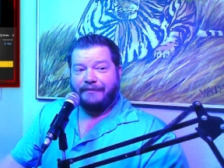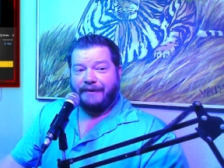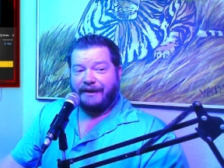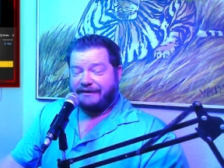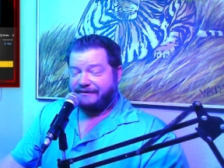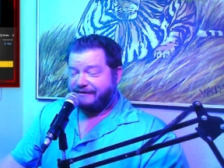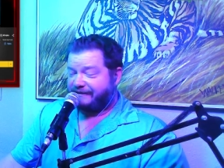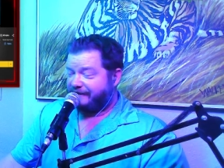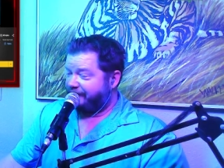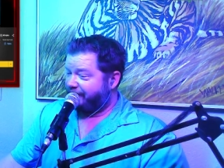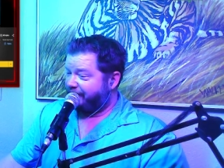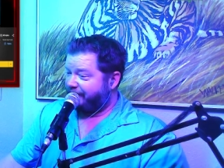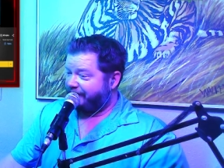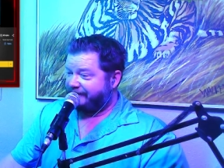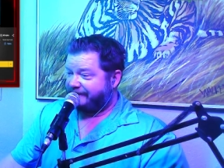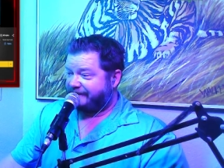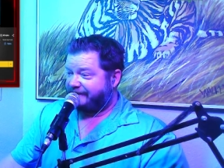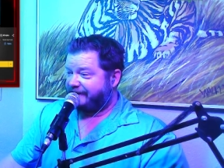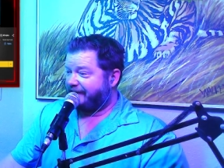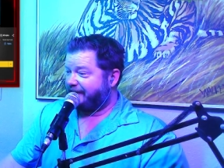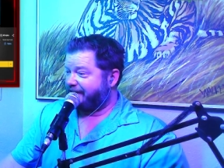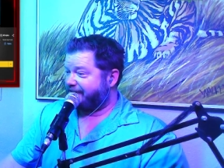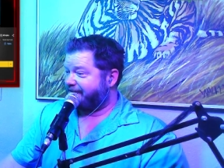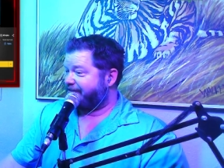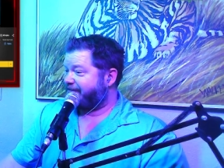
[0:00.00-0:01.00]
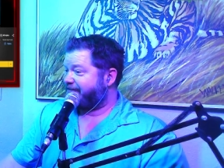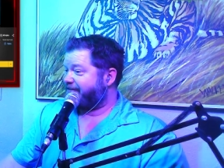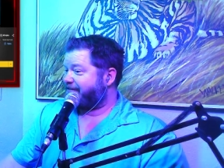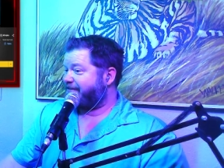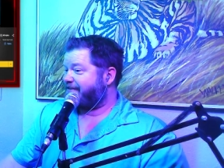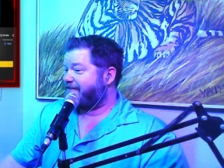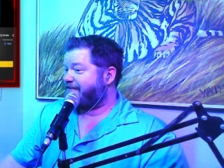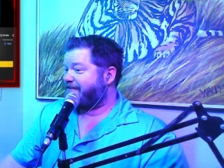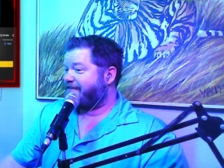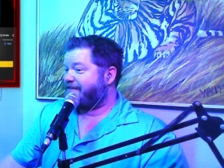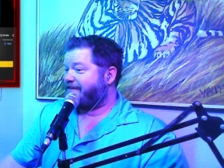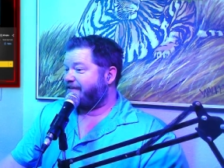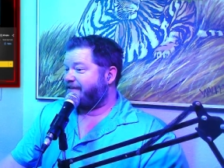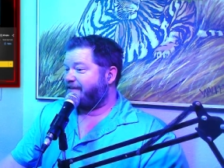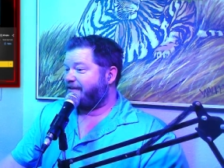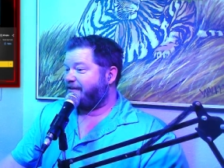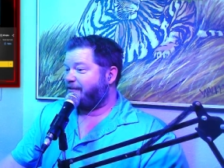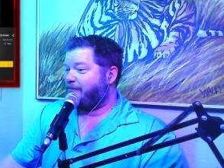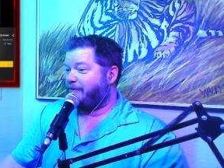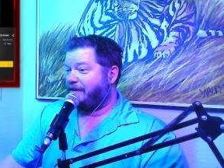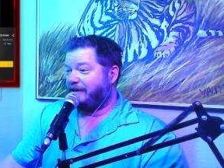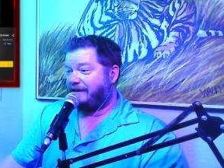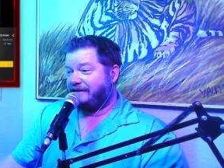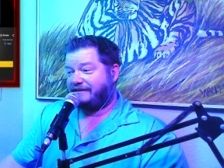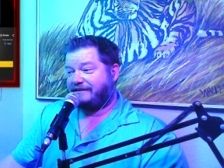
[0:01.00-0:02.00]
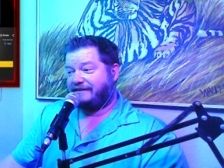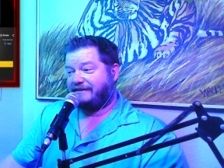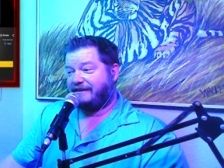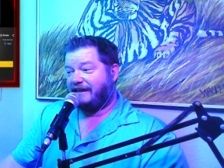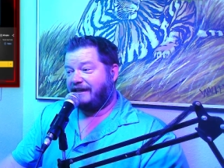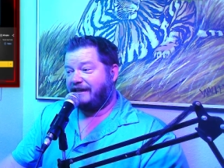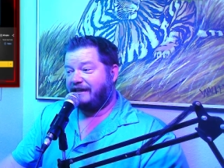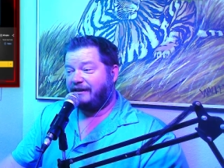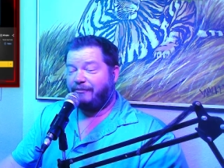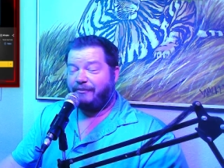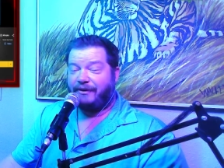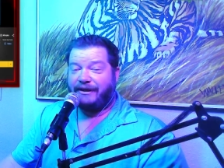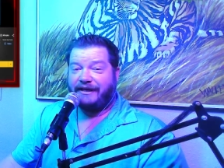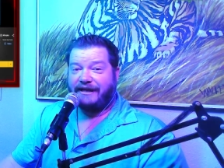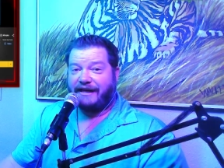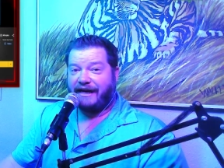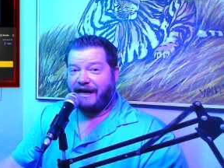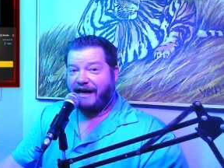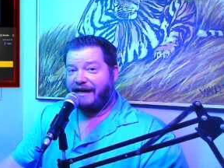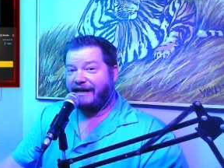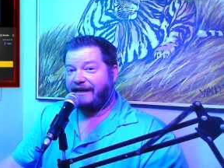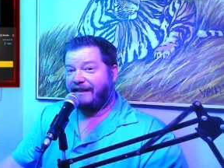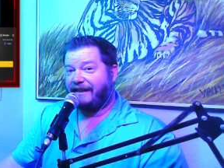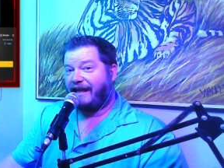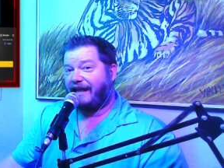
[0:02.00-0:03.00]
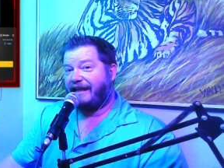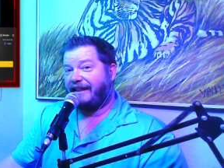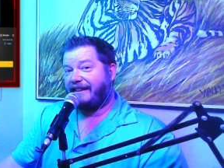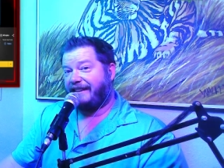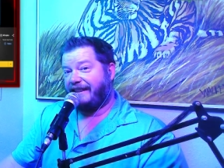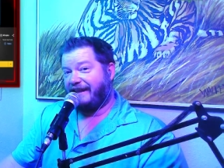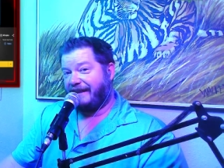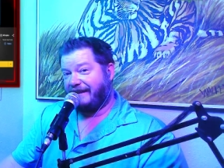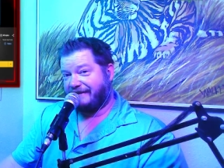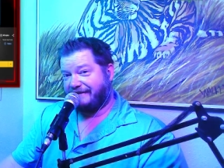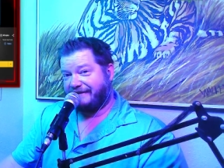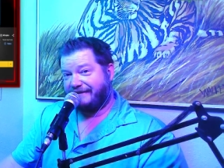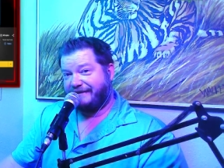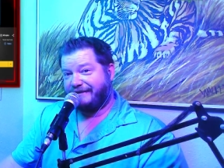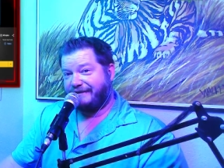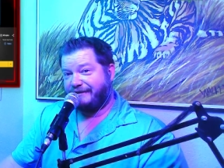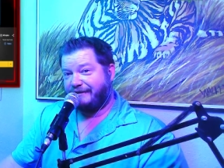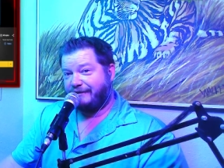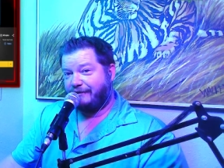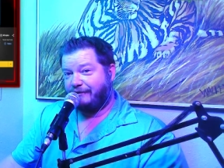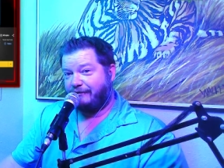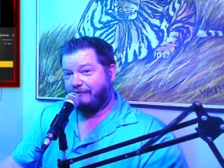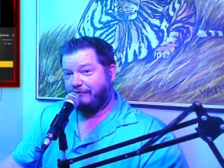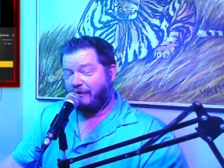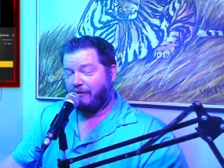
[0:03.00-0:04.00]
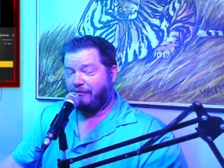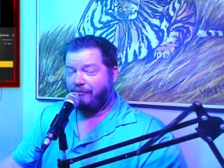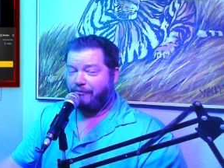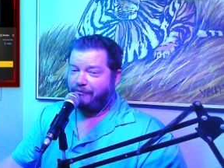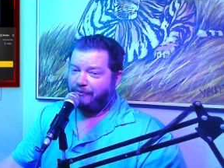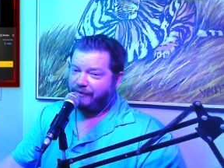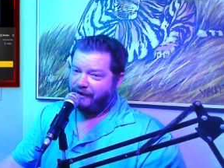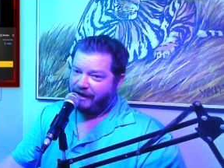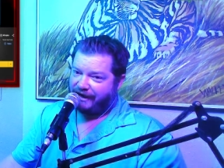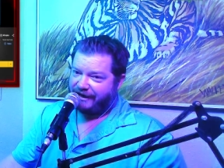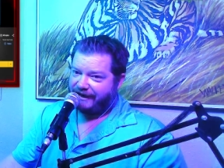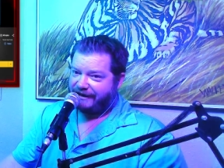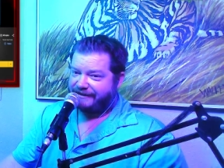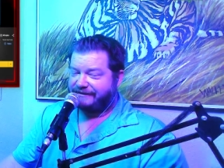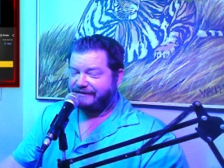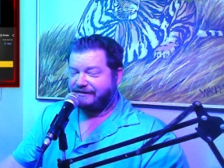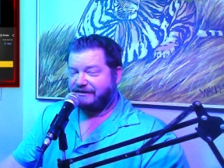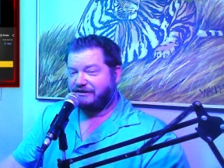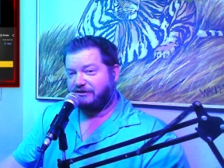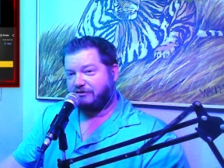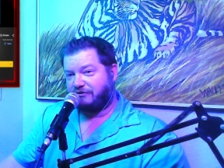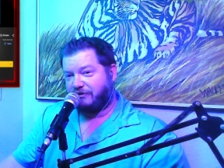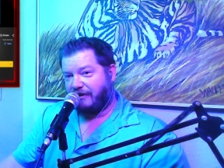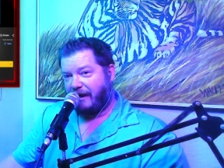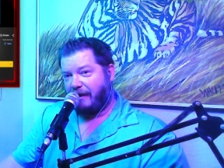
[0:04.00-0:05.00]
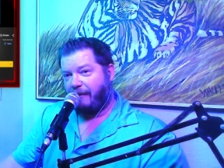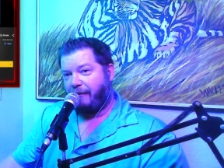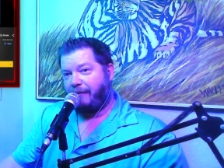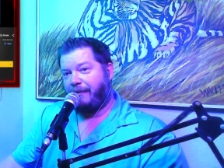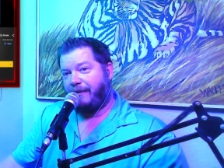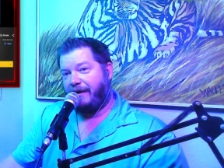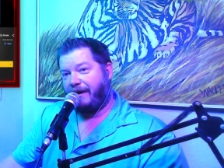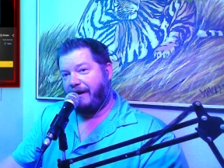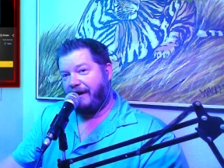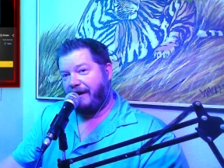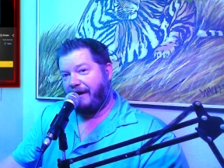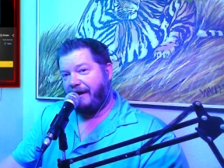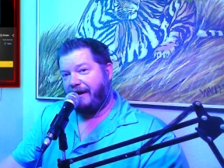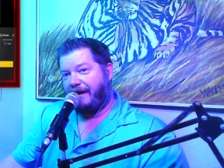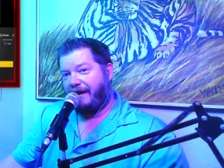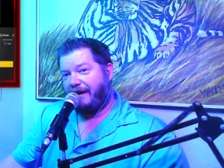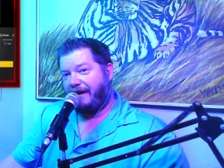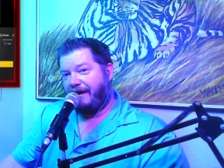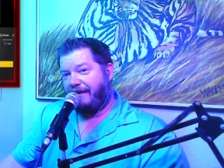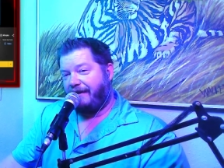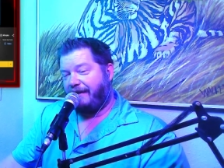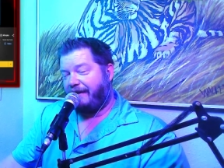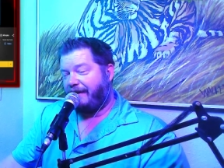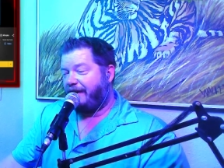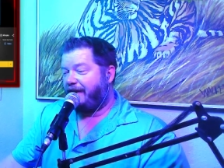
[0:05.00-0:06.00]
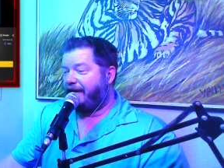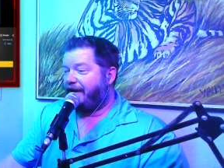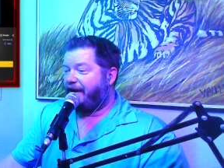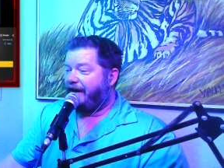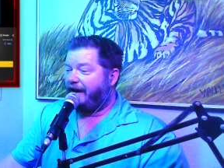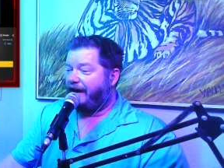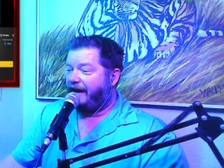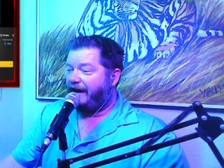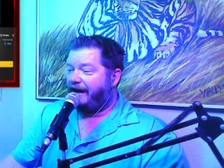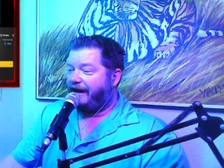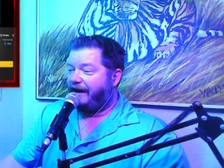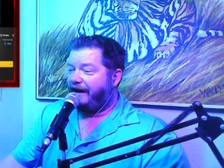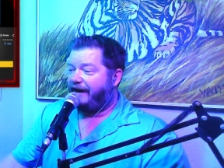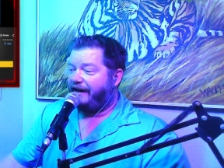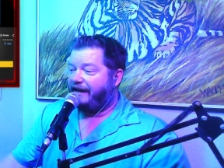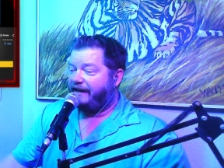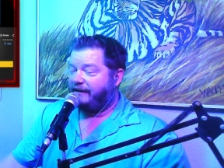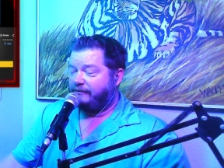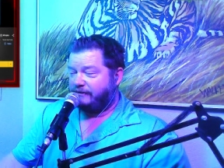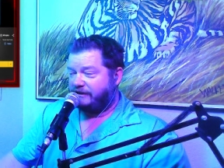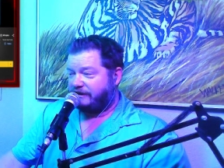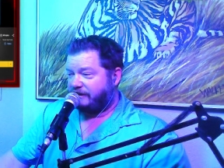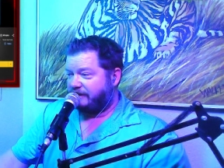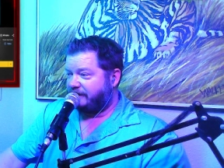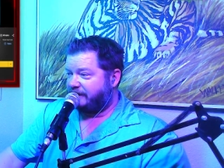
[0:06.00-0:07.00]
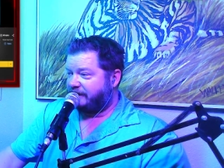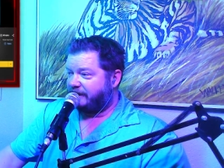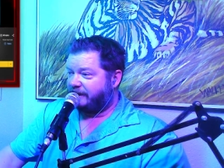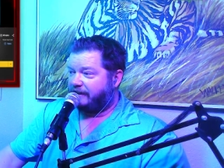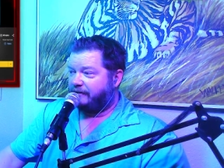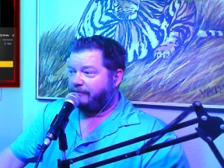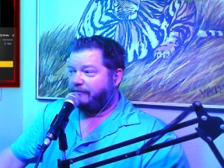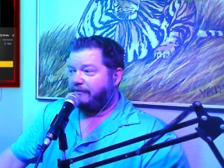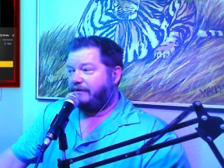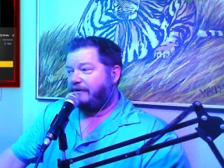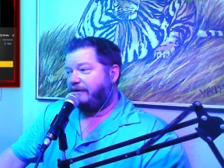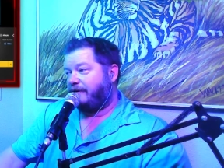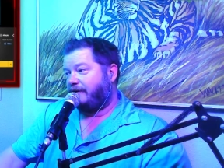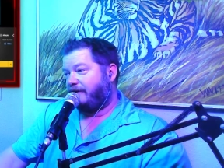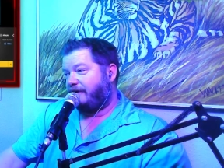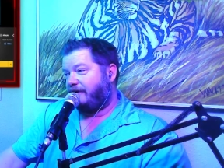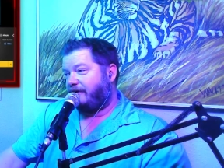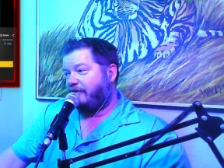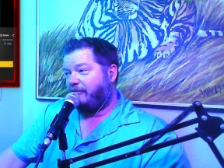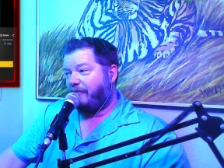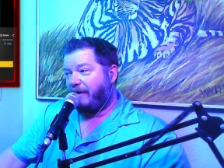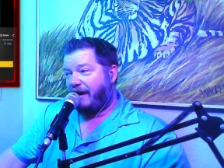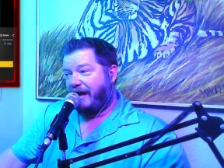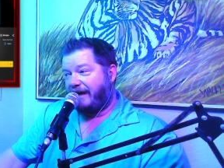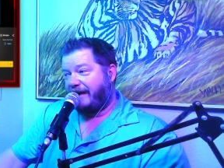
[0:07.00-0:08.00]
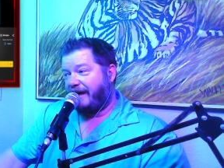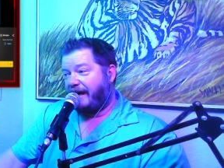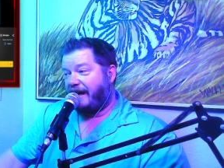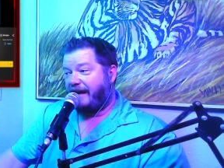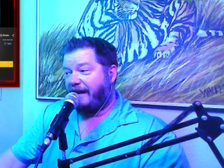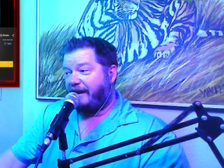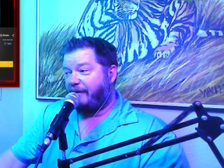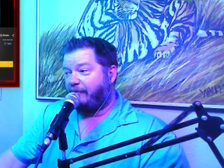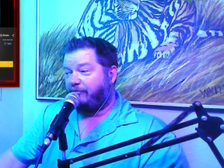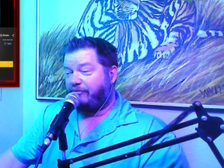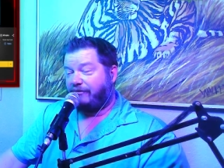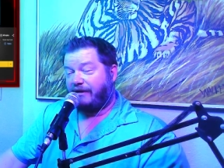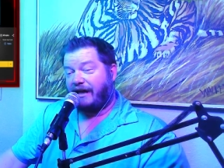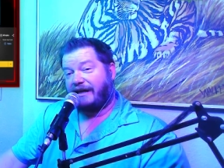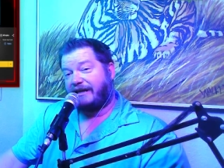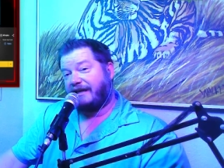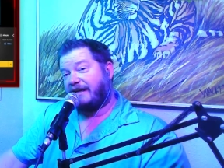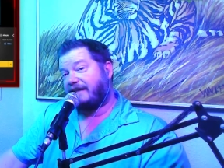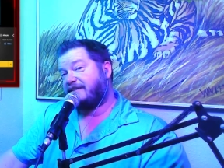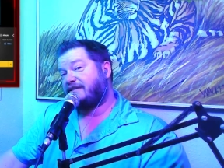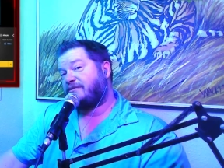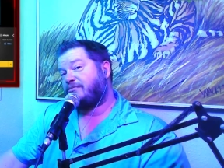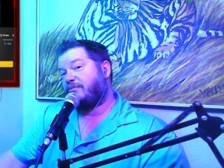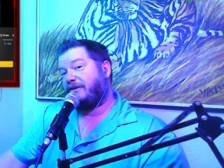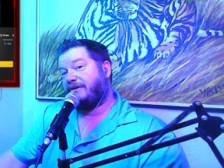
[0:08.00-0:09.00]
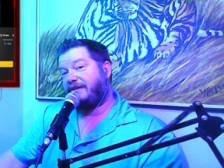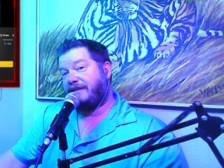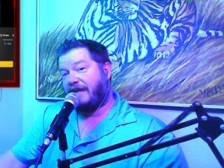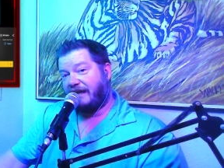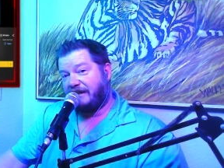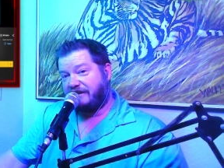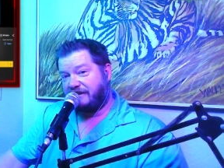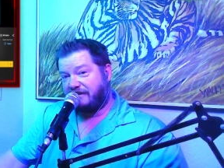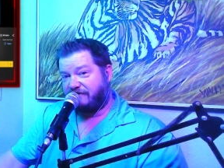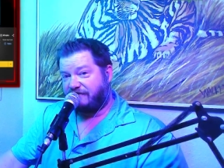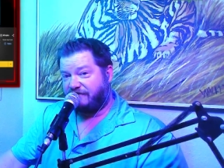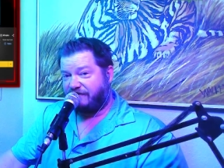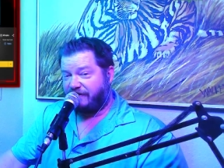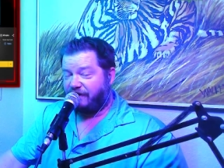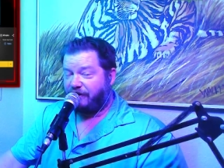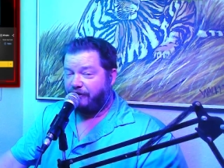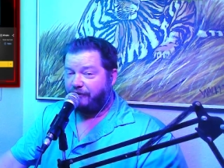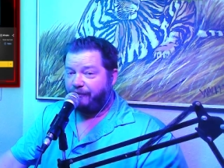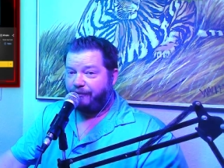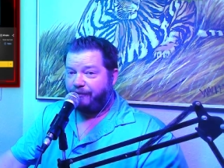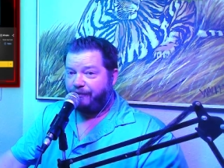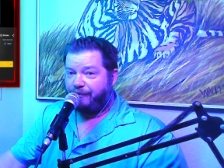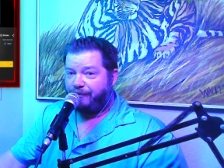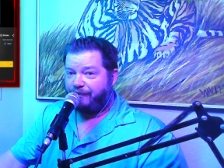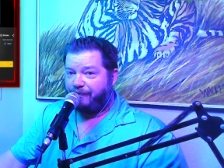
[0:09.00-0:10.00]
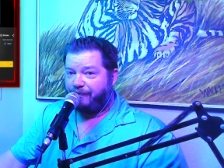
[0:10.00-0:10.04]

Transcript: This even exists, but it's gonna be kind of like this, but not as extreme. MGM made a black exploitation film.